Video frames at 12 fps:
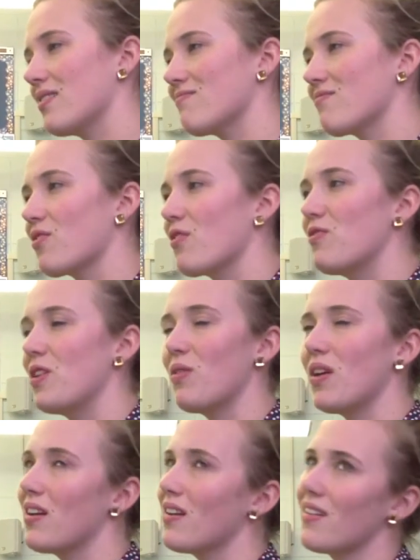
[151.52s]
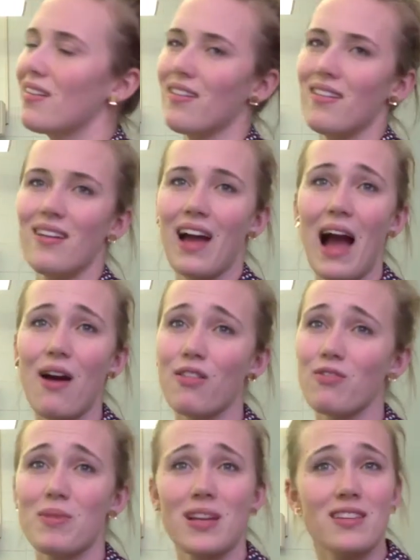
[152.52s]
Reviewing however
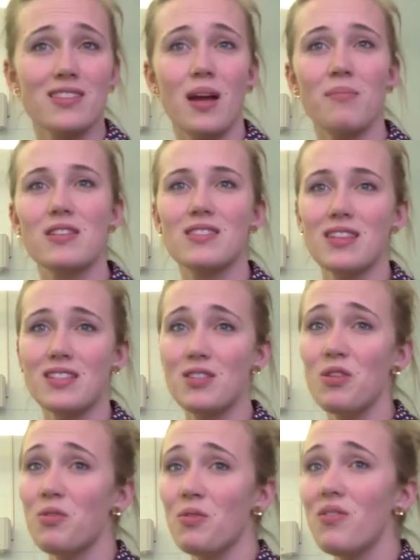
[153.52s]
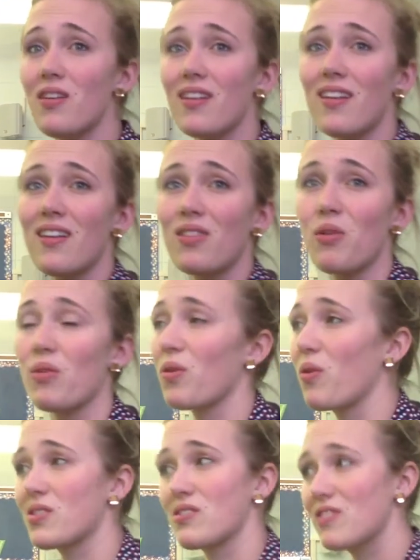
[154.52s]
many assignments they do throughout the
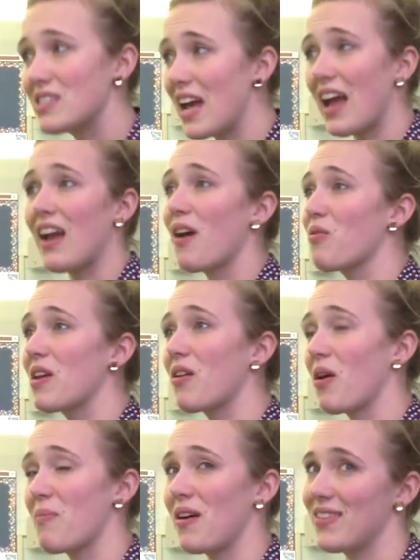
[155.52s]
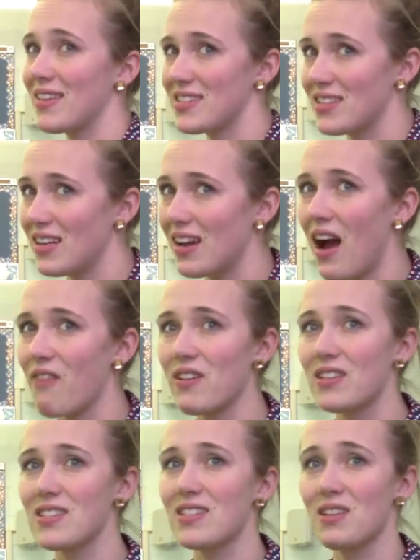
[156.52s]
course of a day, a week, or a month isn't enough.
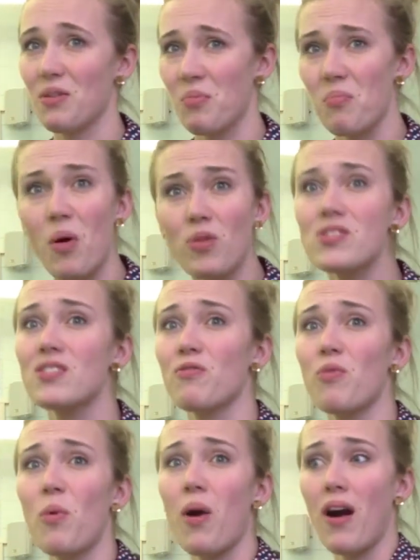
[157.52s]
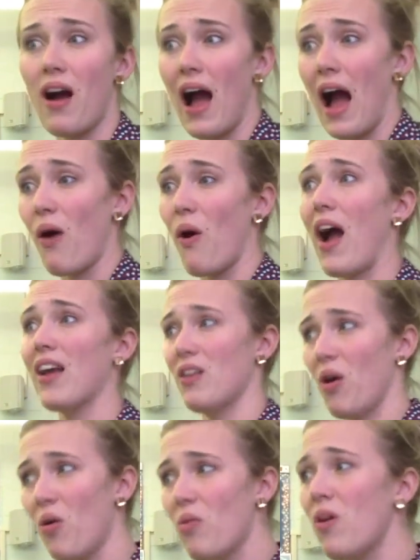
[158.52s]
It's, most of how I
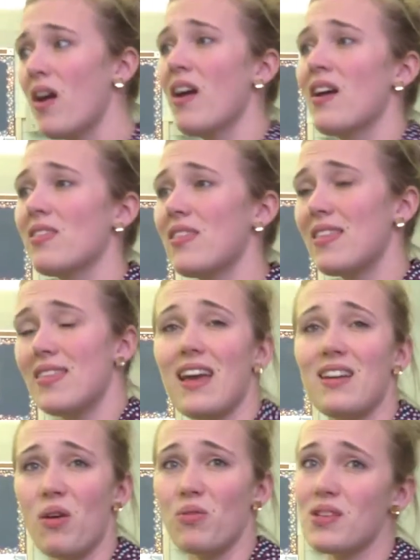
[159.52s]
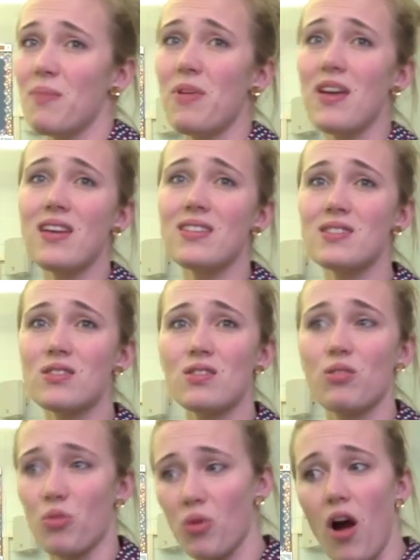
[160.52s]
know that they know something is
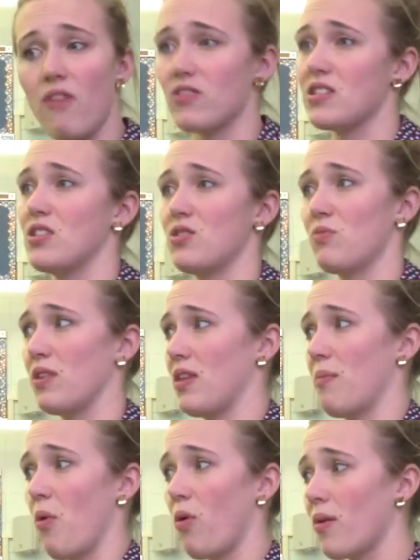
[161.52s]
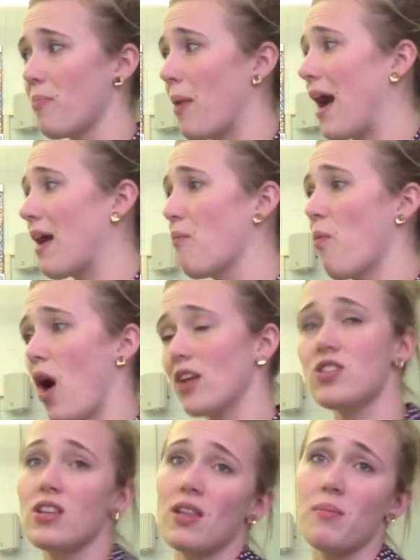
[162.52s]
through conversation with them, or by
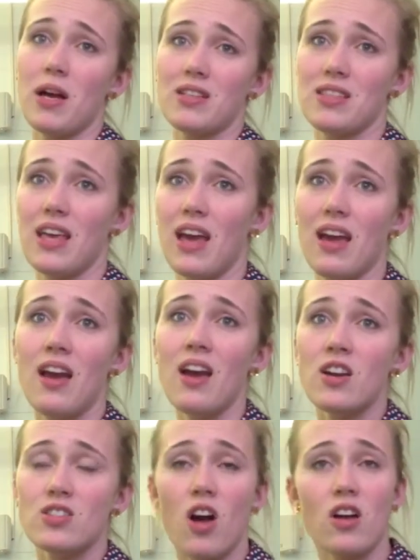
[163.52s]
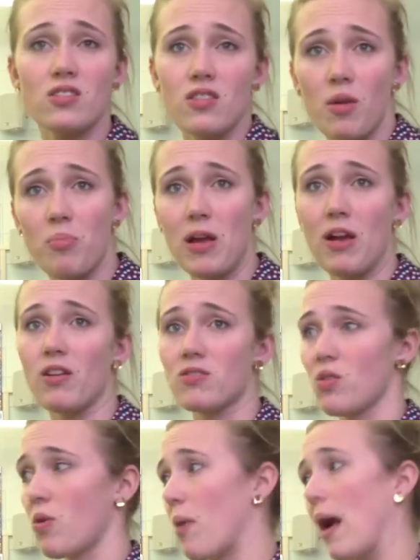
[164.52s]
watching them as they talk to their peers,
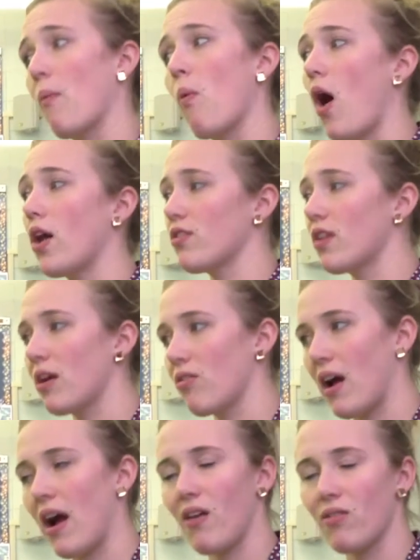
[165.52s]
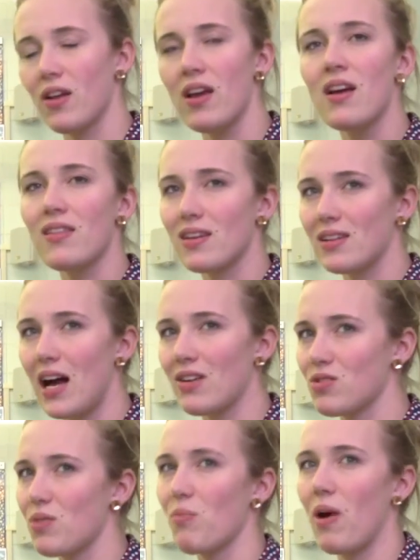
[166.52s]
or by wandering around the
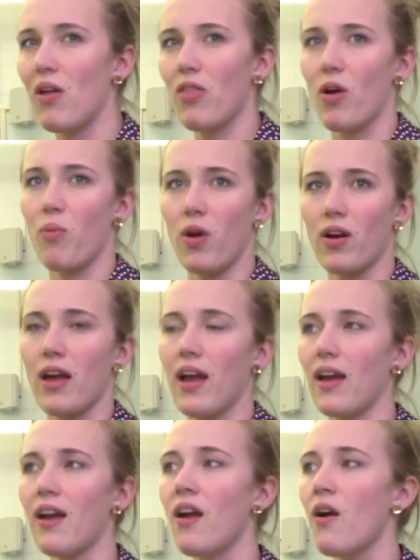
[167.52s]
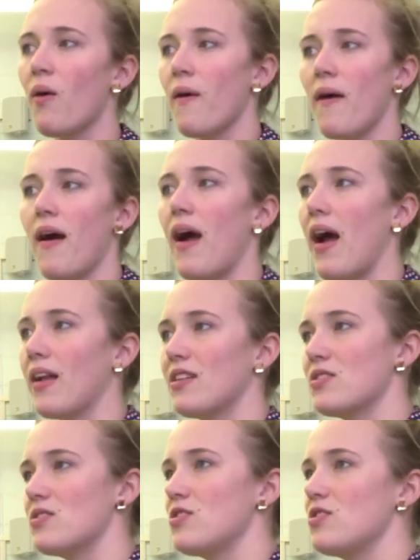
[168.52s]
classroom while they're working
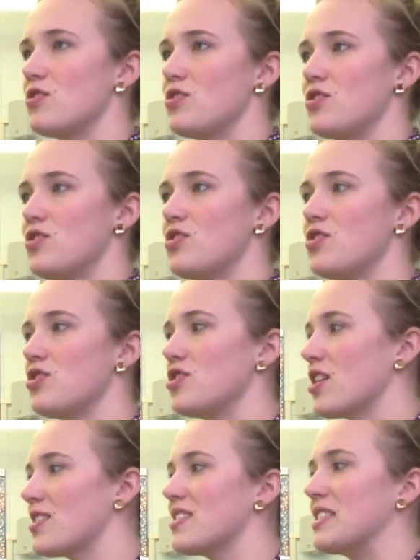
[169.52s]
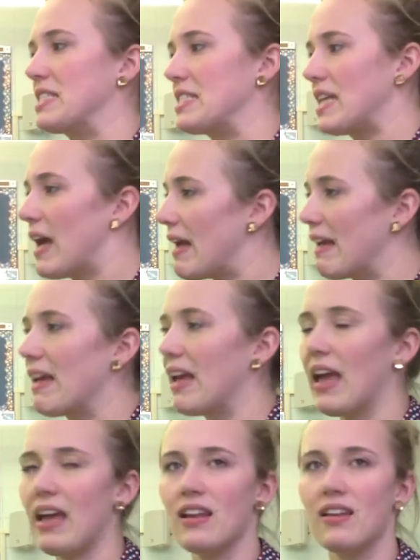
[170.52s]
and just taking
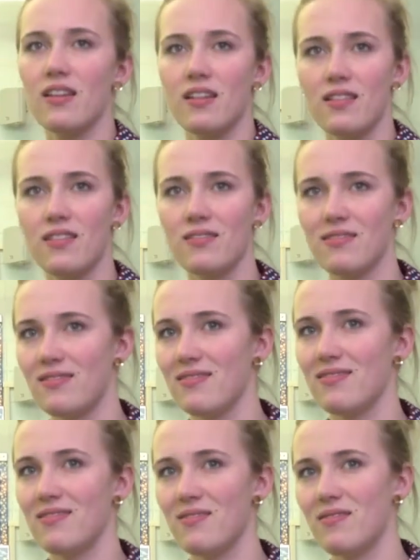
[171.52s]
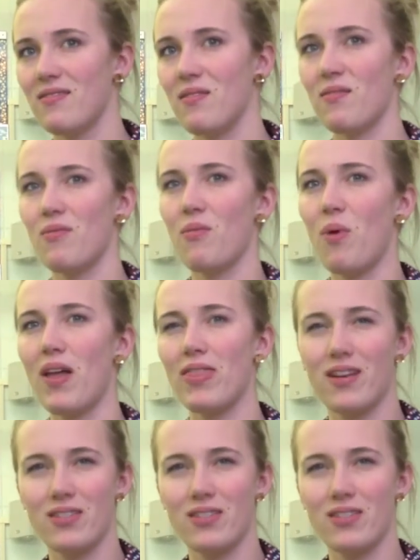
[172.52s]
in what they're